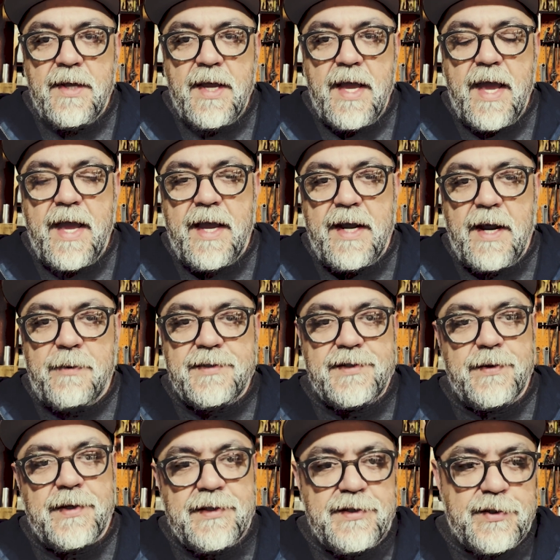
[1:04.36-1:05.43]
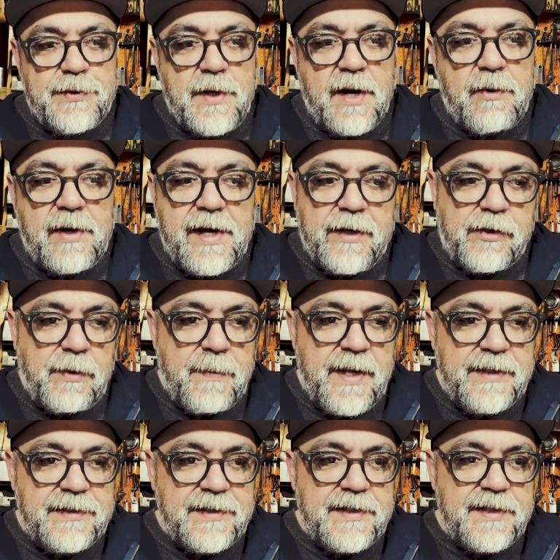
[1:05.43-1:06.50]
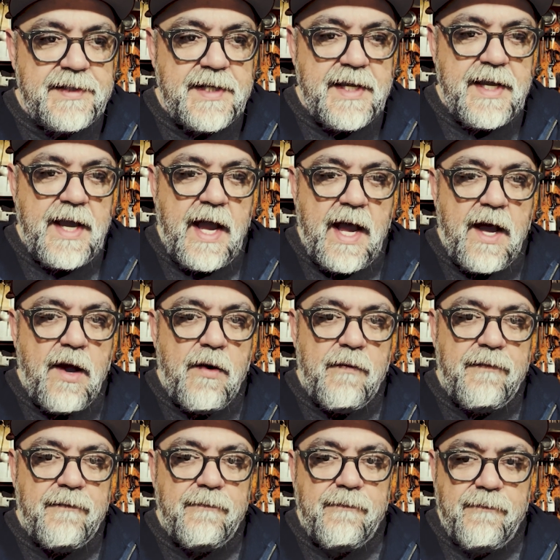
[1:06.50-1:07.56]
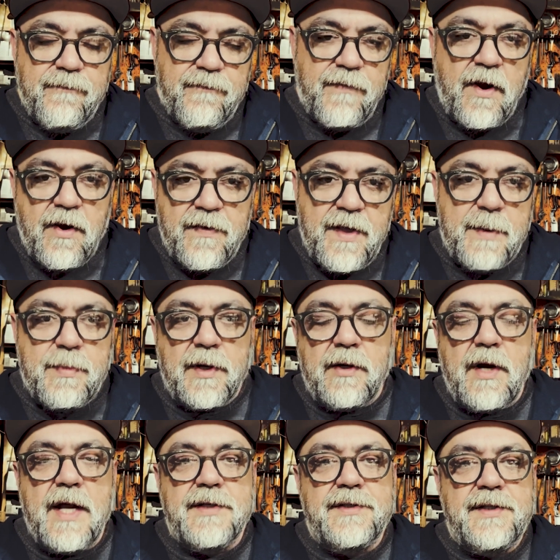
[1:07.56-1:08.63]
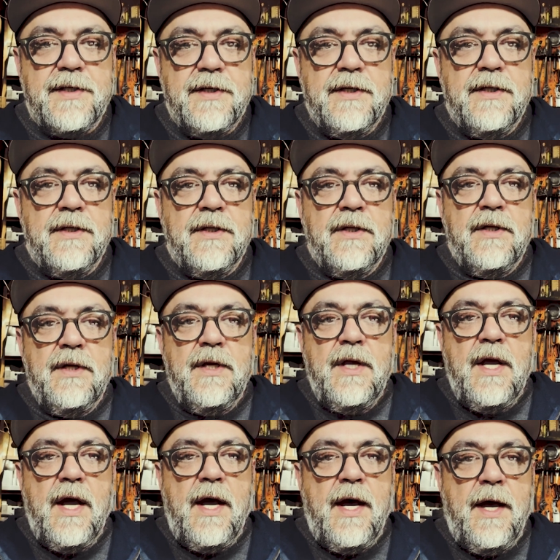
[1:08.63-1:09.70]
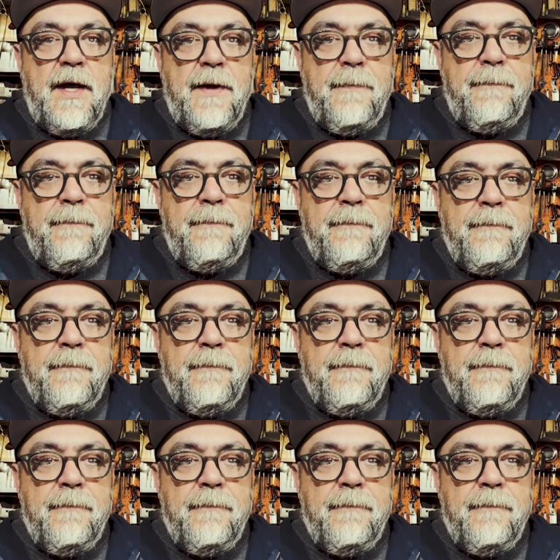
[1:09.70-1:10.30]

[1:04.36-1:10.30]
And I was doing 2-hour increments to see how far they progressed. Turns